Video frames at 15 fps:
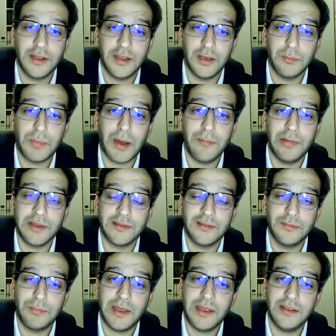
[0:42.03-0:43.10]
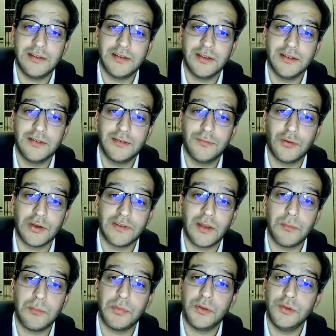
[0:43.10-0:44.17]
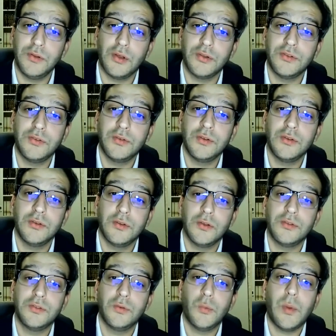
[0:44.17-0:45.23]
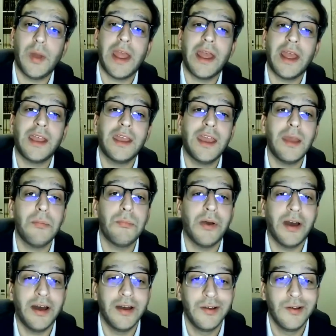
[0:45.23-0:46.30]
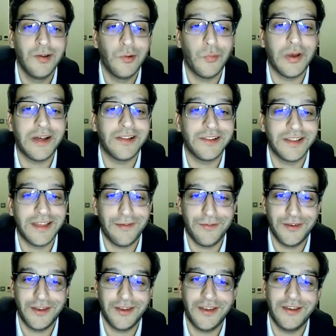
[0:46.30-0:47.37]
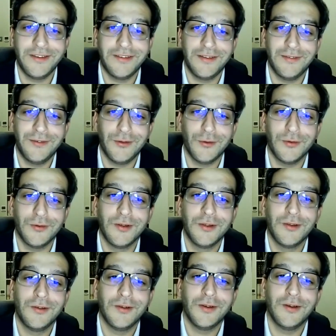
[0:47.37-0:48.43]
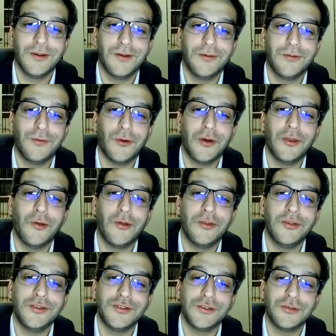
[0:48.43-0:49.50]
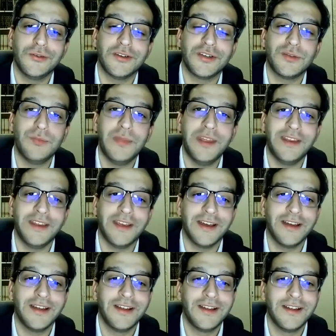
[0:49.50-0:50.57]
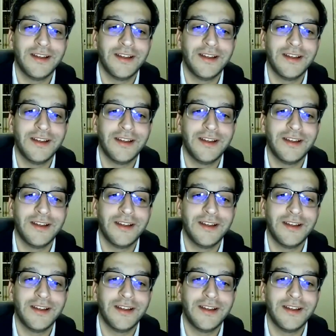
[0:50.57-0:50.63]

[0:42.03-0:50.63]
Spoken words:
in public spaces. For example, not to wear a kippah while giving an interview for a non-Jewish media.